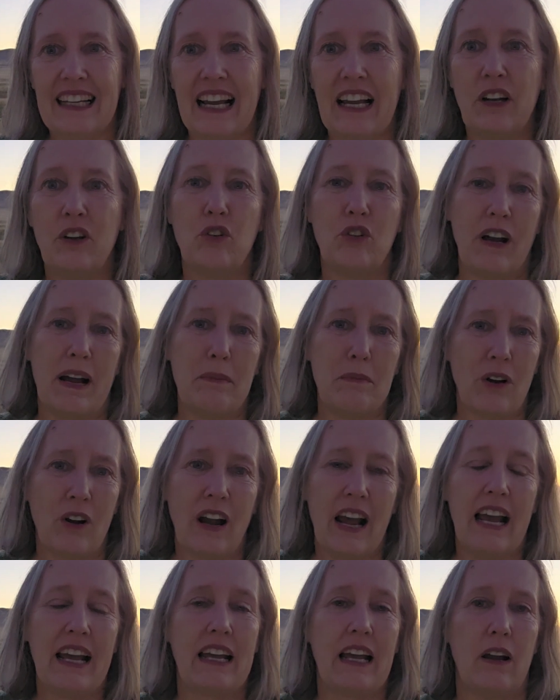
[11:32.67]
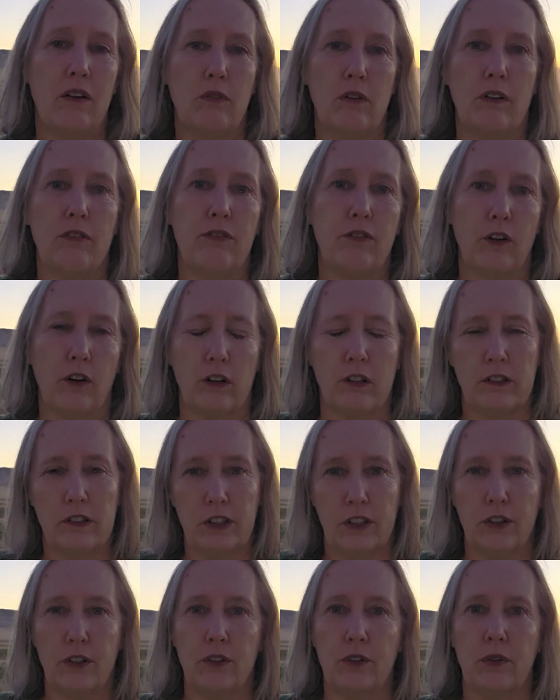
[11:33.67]
in grammar, it can refer
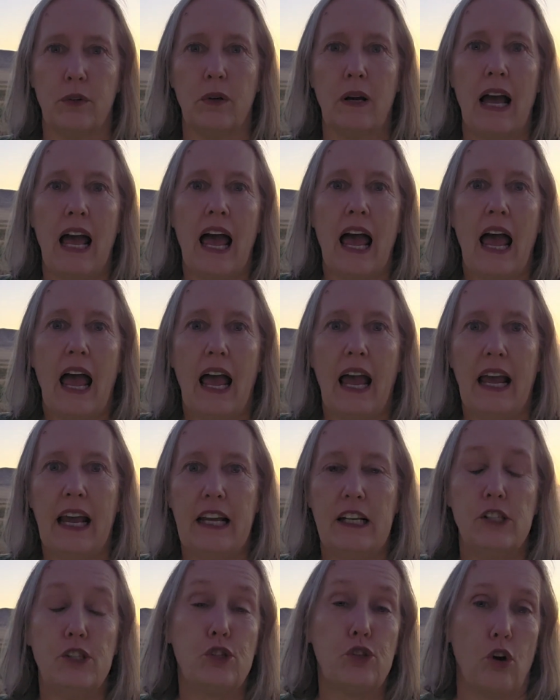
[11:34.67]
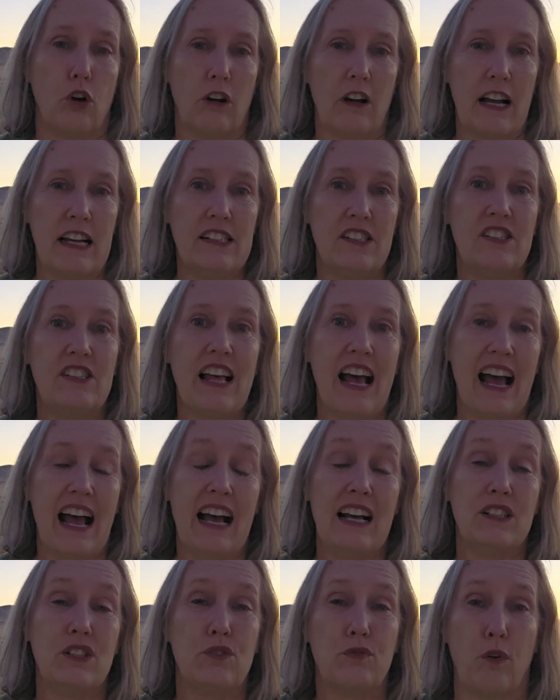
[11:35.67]
to a shoresh that
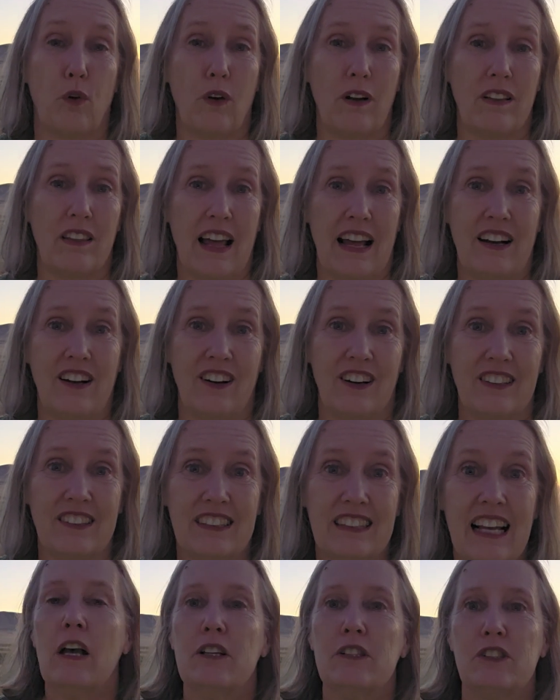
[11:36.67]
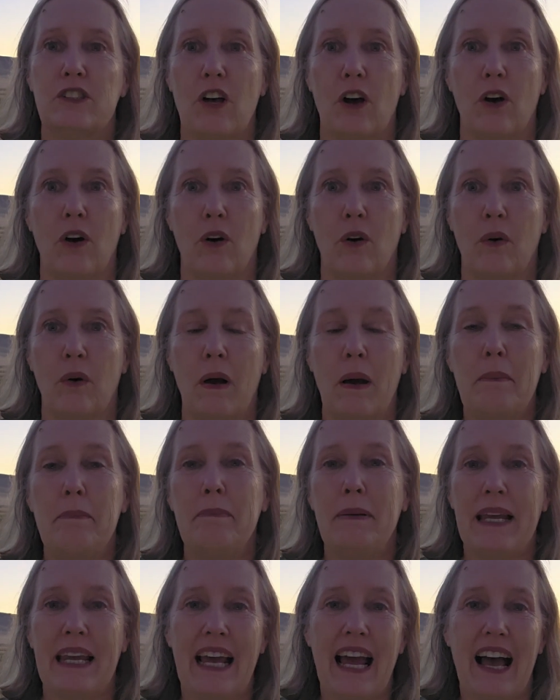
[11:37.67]
has 4 letters. So
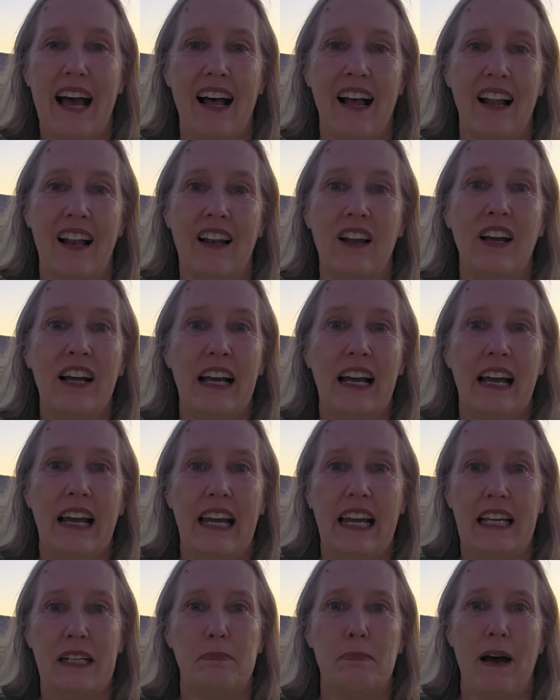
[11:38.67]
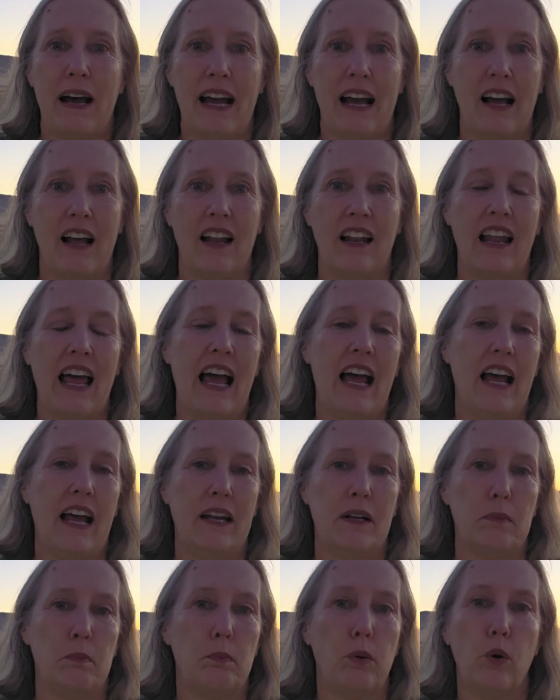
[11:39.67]
PL, hitpa'el,
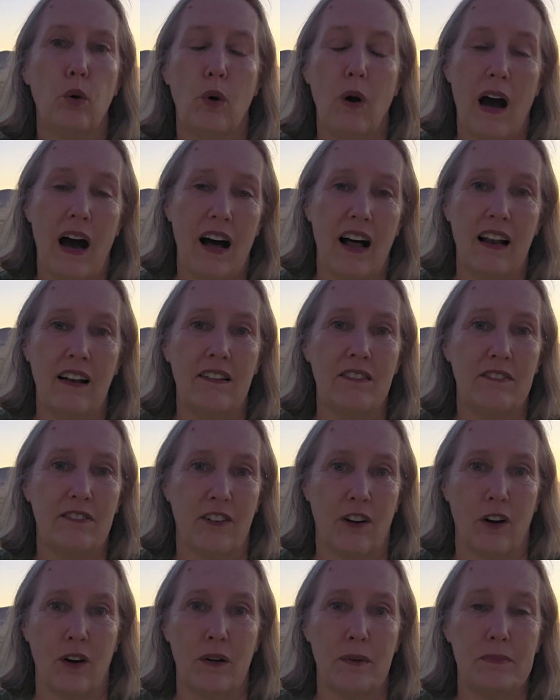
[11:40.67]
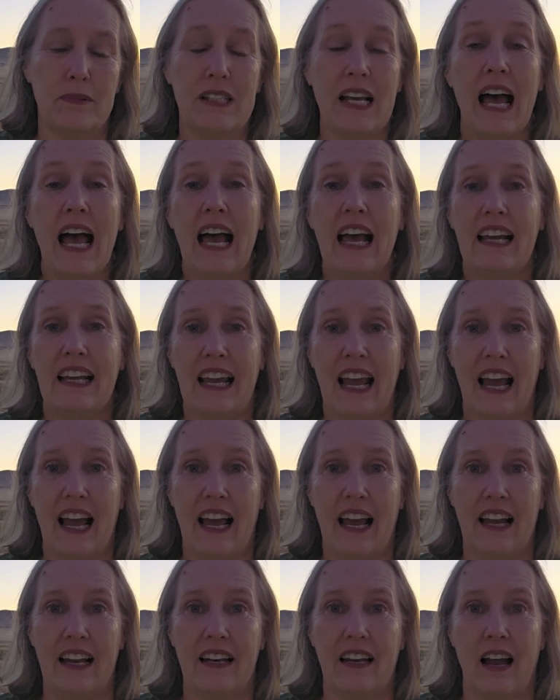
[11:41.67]
and pu'al verbs
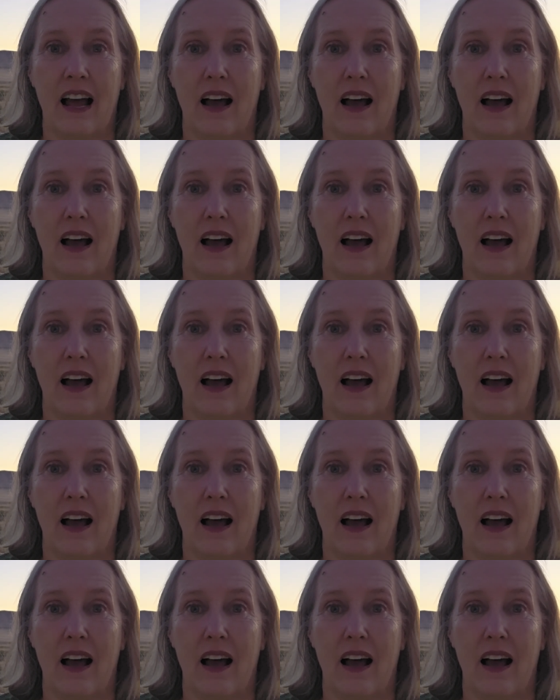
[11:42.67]
can